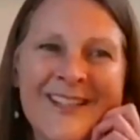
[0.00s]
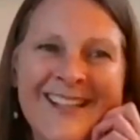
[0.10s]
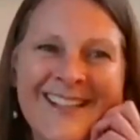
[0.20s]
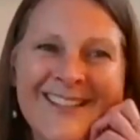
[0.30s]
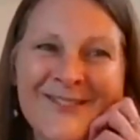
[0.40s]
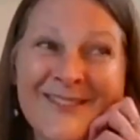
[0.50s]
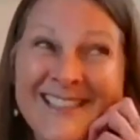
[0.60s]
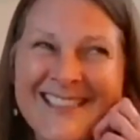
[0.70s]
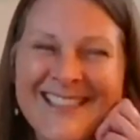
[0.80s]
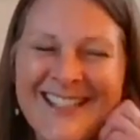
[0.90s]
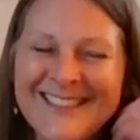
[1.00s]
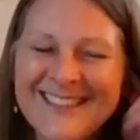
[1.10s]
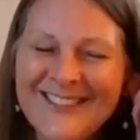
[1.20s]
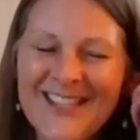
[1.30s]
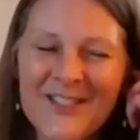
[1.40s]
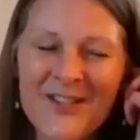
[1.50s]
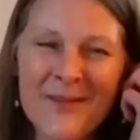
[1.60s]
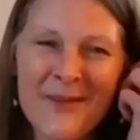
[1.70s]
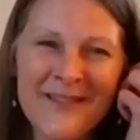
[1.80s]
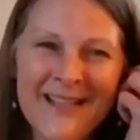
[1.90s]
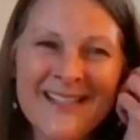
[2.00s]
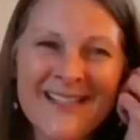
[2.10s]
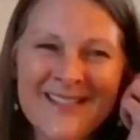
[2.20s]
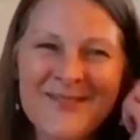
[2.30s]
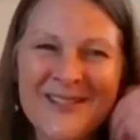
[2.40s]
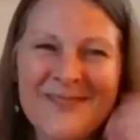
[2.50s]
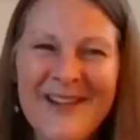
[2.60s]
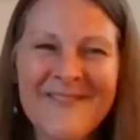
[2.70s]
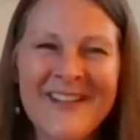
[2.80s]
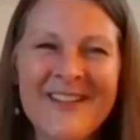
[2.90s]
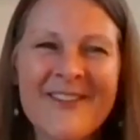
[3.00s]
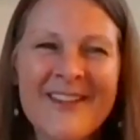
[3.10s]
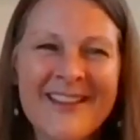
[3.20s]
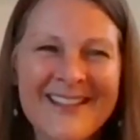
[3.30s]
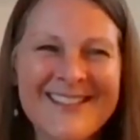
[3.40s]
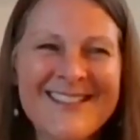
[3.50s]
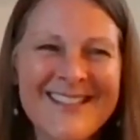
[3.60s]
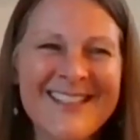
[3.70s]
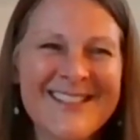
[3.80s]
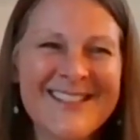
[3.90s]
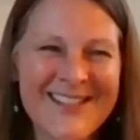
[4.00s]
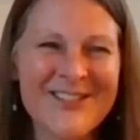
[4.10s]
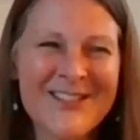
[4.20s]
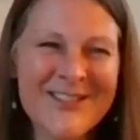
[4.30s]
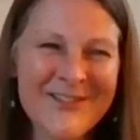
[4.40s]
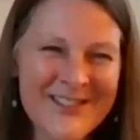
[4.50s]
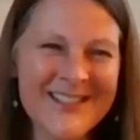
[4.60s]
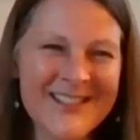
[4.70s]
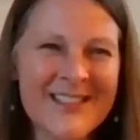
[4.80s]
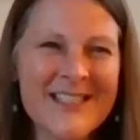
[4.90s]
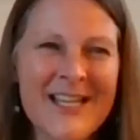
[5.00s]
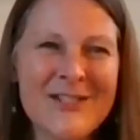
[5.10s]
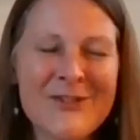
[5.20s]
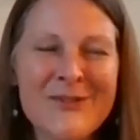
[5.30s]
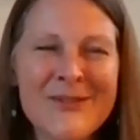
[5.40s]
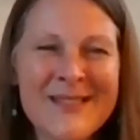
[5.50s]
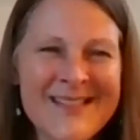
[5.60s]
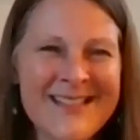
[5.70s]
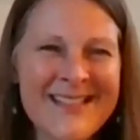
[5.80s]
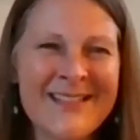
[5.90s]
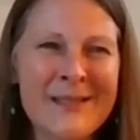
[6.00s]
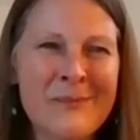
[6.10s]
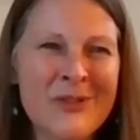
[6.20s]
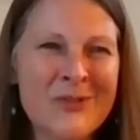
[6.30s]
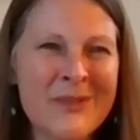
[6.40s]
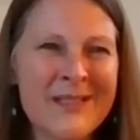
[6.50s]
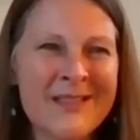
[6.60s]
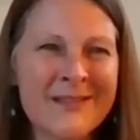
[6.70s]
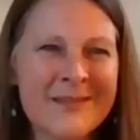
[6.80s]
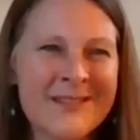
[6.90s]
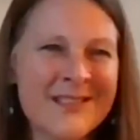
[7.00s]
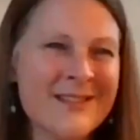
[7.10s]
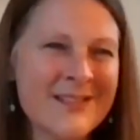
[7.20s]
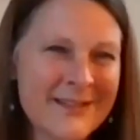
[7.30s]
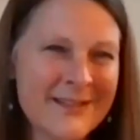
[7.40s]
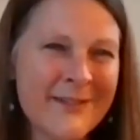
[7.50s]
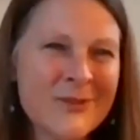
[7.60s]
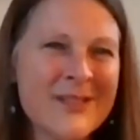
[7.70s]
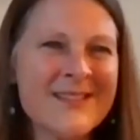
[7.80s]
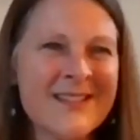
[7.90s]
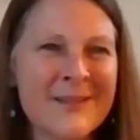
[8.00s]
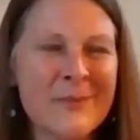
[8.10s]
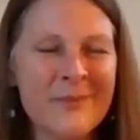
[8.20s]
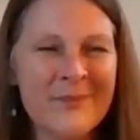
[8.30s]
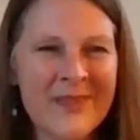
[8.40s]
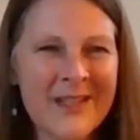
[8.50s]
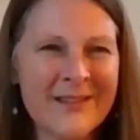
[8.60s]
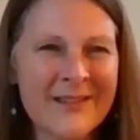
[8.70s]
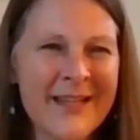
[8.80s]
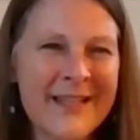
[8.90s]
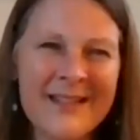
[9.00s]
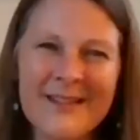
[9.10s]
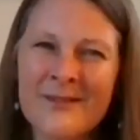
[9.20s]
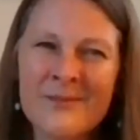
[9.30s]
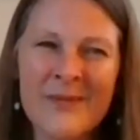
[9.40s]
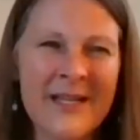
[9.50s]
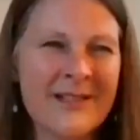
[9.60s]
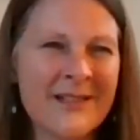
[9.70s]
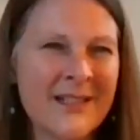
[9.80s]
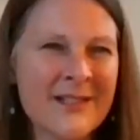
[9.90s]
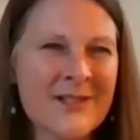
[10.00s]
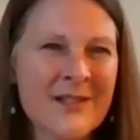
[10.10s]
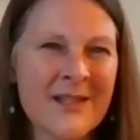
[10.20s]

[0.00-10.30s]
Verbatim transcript: And I know we did talk a little yesterday about that. It is one of my favorite things in a session to facilitate too, is the healing between deceased loved ones and the client. Oh my gosh.